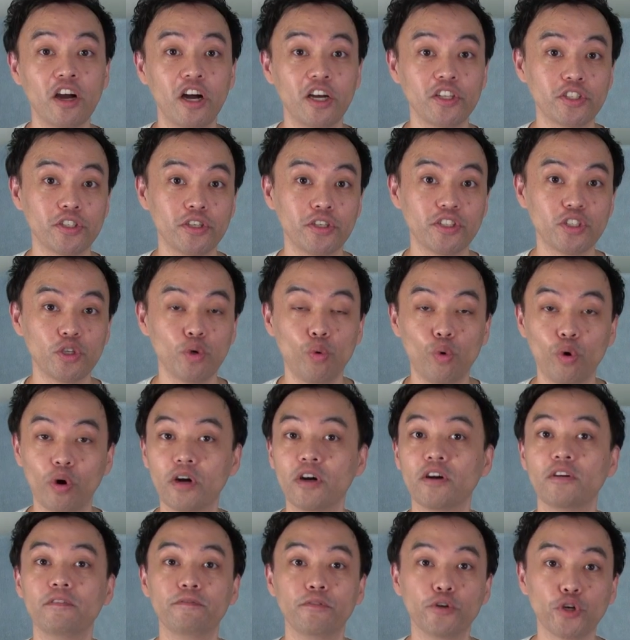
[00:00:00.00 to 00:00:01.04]
concerts
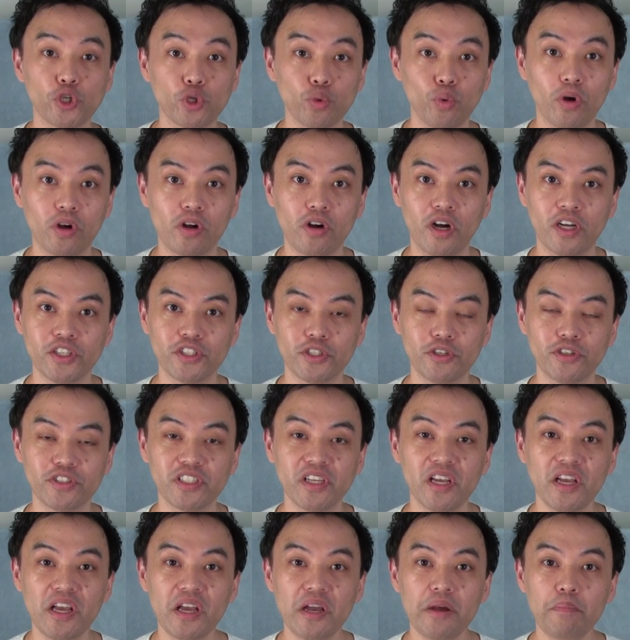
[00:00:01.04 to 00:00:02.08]
or virtual
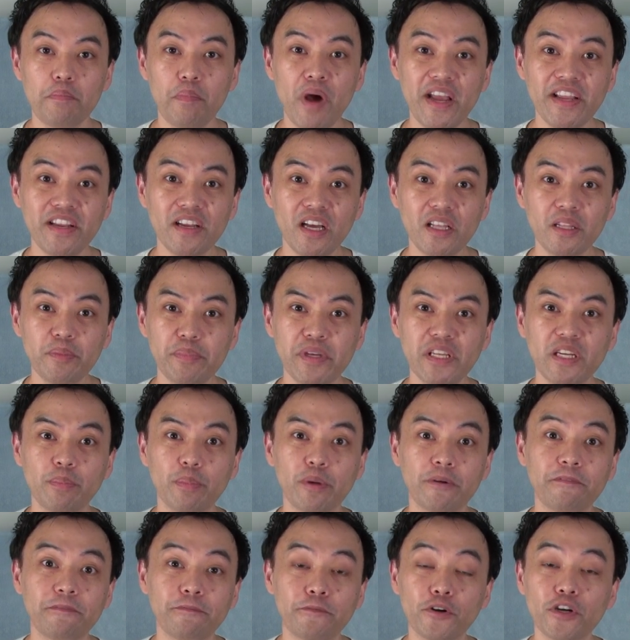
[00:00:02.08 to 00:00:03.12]
concerts might not be the
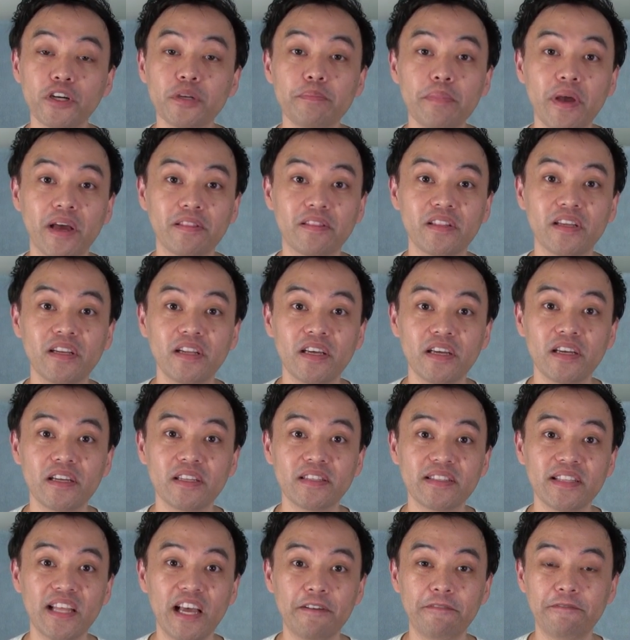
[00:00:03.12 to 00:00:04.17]
preferred method
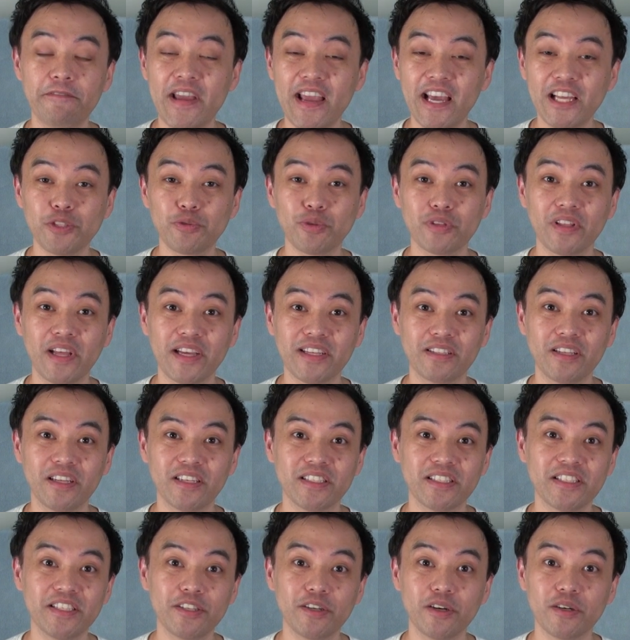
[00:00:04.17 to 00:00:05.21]
that fans would like to
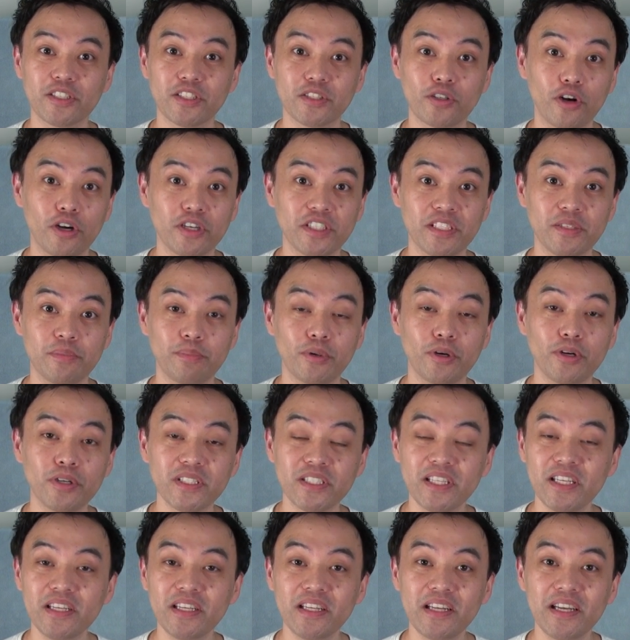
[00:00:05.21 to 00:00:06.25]
see their stars in
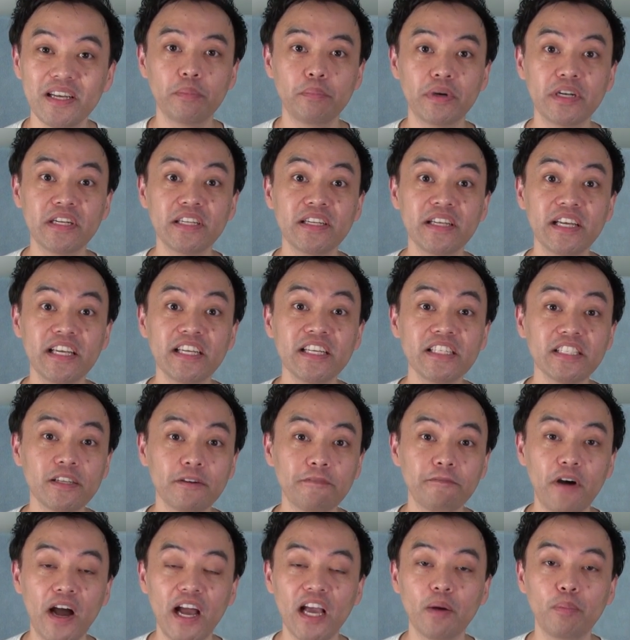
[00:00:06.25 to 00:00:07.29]
person, but it is a
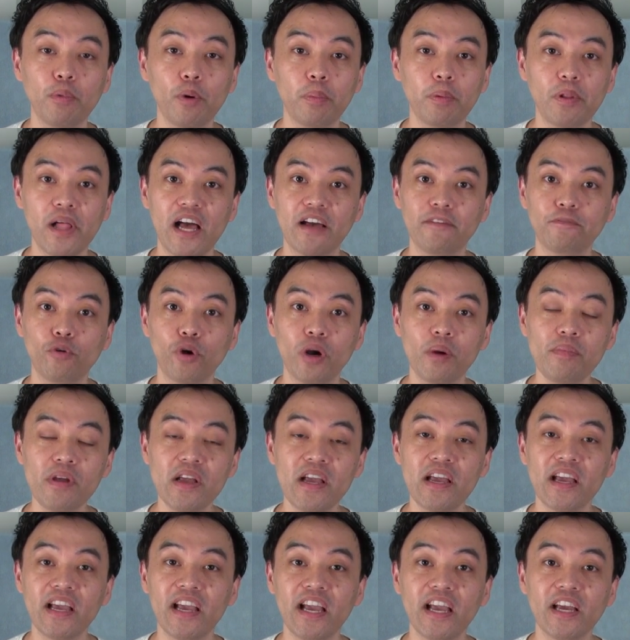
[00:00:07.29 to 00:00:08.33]
viable platform
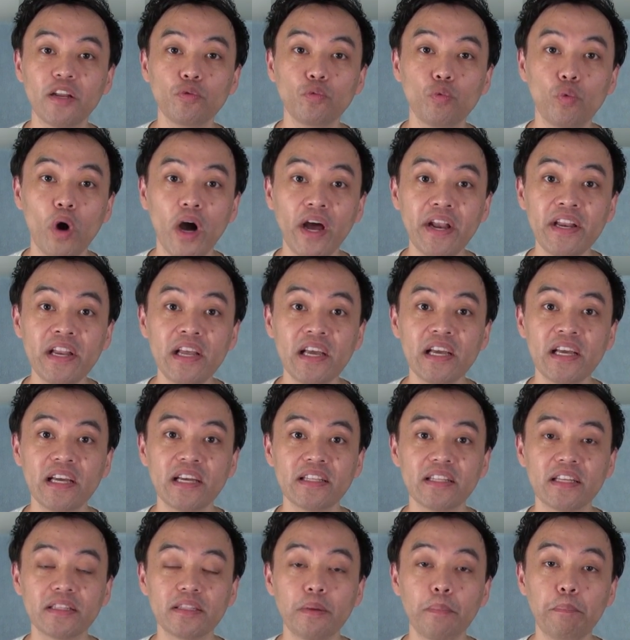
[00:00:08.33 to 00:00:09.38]
and one
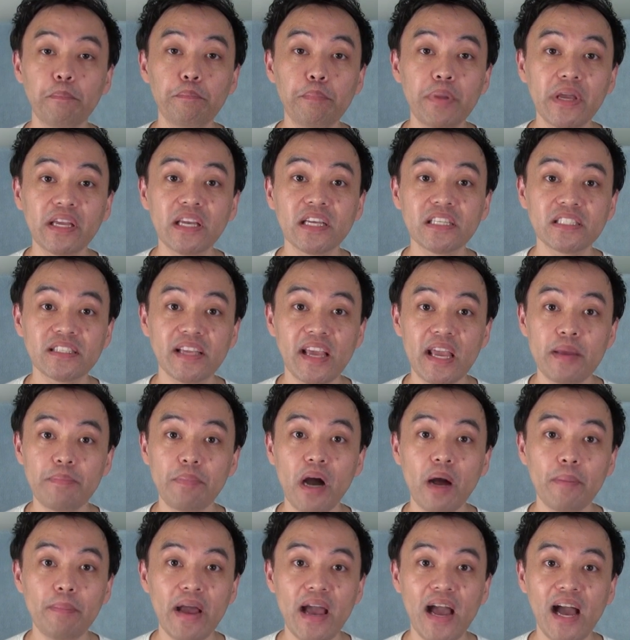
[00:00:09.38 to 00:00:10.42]
that the biggest
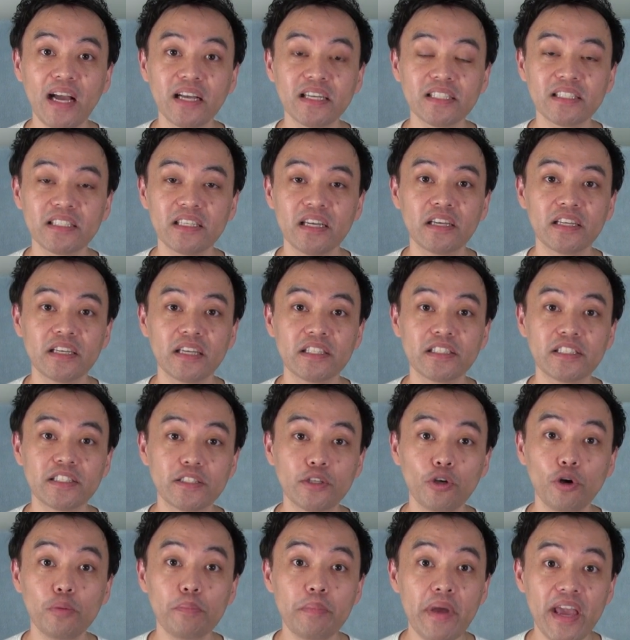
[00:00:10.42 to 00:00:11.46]
K-pop acts can
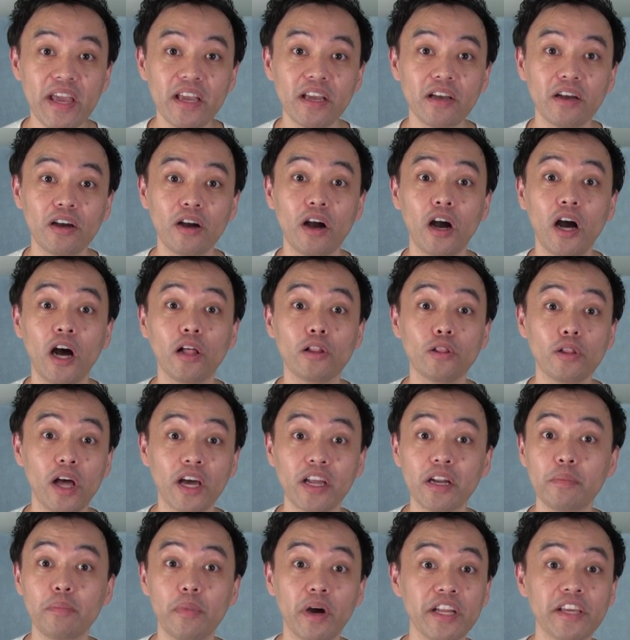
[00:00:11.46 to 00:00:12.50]
still make a
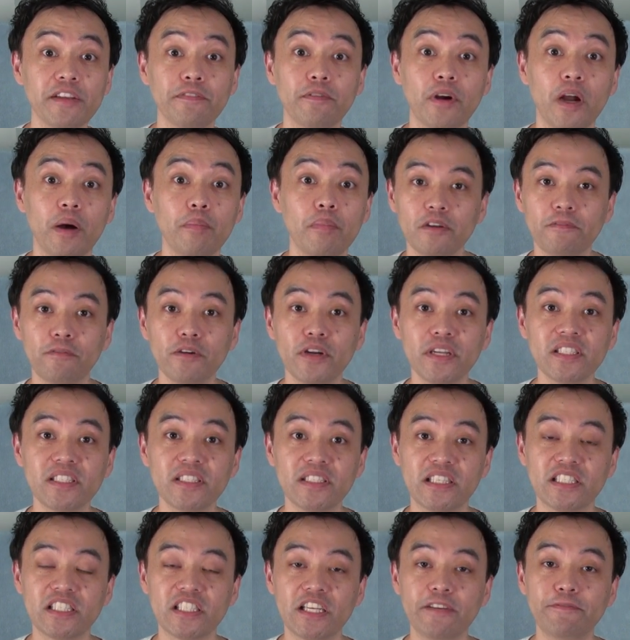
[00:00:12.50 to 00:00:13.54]
lot of money from. For
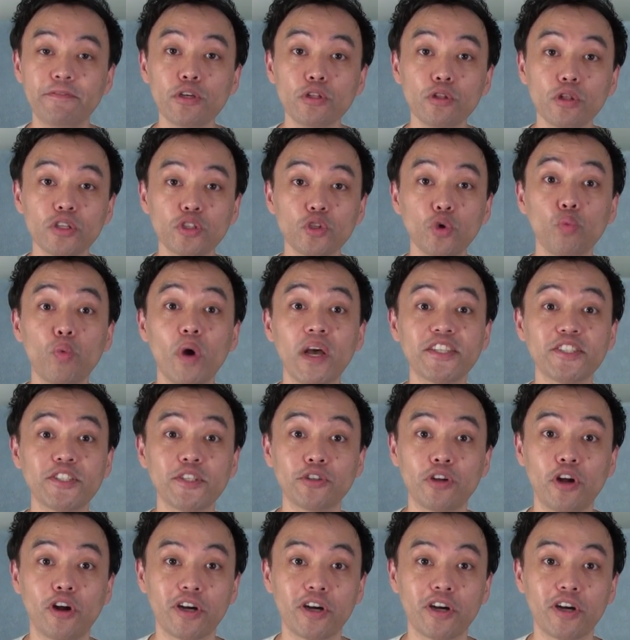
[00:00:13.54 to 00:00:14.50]
instance, if you look to Western